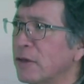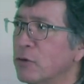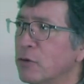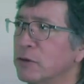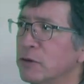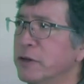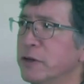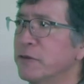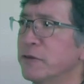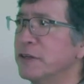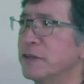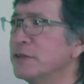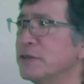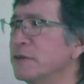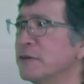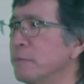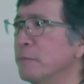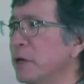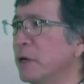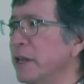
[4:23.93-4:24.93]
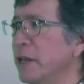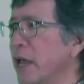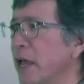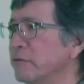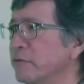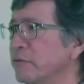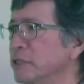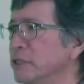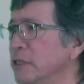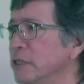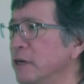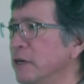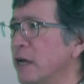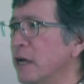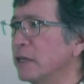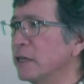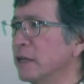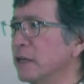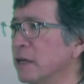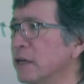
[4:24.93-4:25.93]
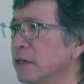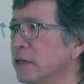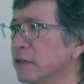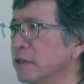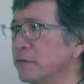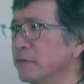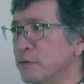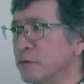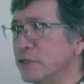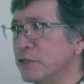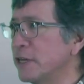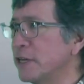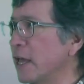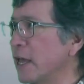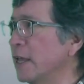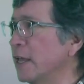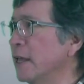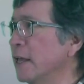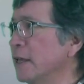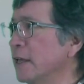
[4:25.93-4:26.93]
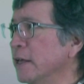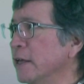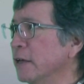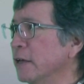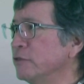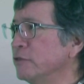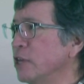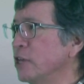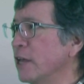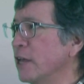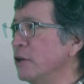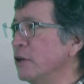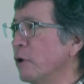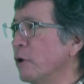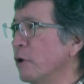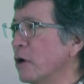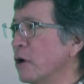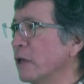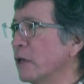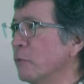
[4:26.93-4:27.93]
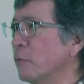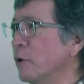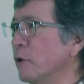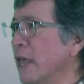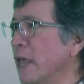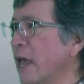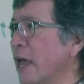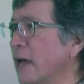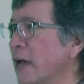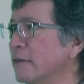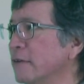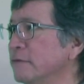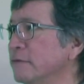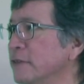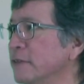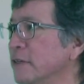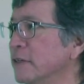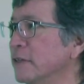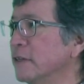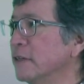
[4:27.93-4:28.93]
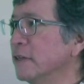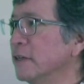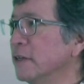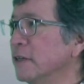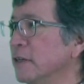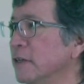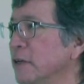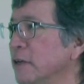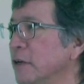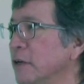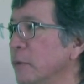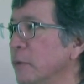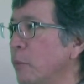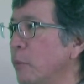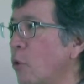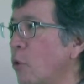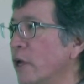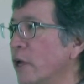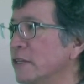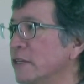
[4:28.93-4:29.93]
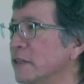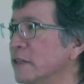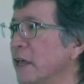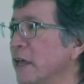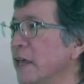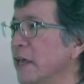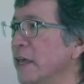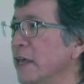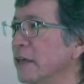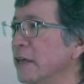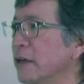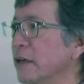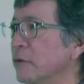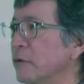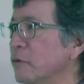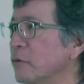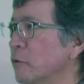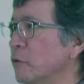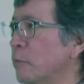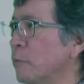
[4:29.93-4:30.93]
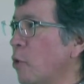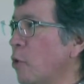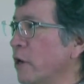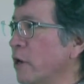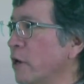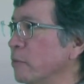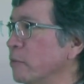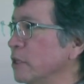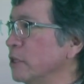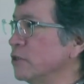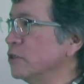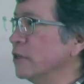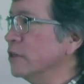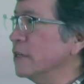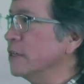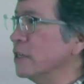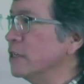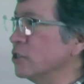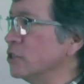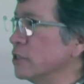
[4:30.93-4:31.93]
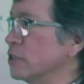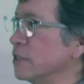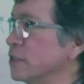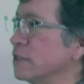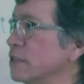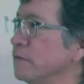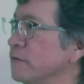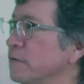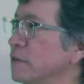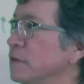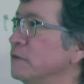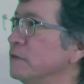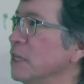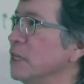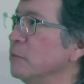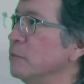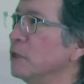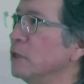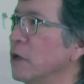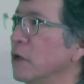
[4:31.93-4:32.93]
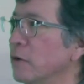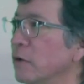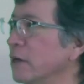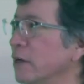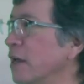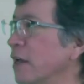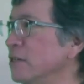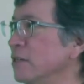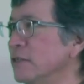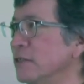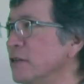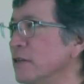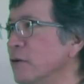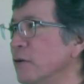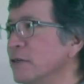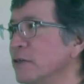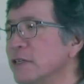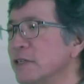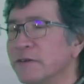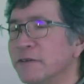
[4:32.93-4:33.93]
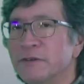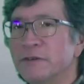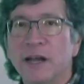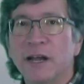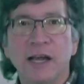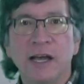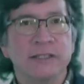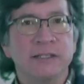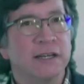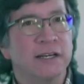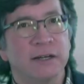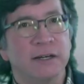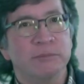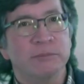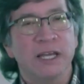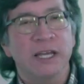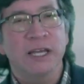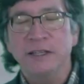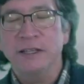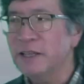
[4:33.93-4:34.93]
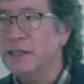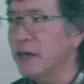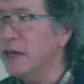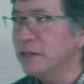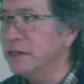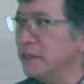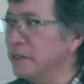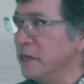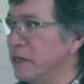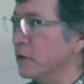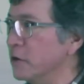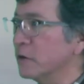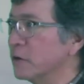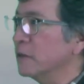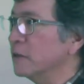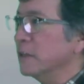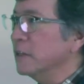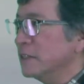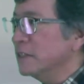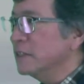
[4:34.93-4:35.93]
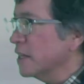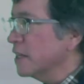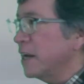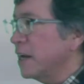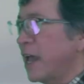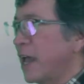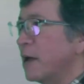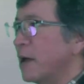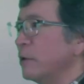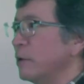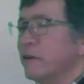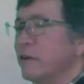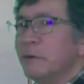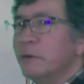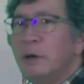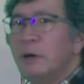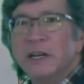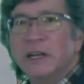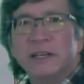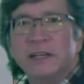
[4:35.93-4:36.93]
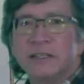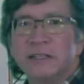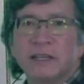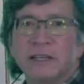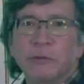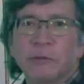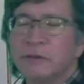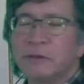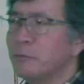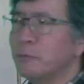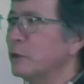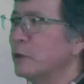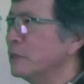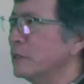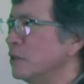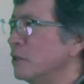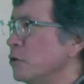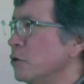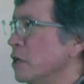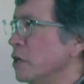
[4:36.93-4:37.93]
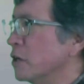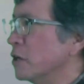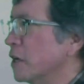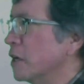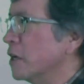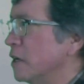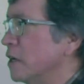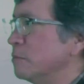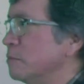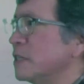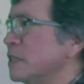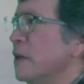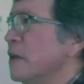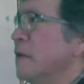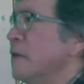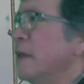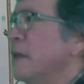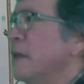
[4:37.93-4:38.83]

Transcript: earlier this Monday afternoon on uh, the first day of January, we have Point Lay reporting blizzard conditions 15 below. And I just noticed I forgot to update that year. It's going to happen. Everybody does that when the new year comes.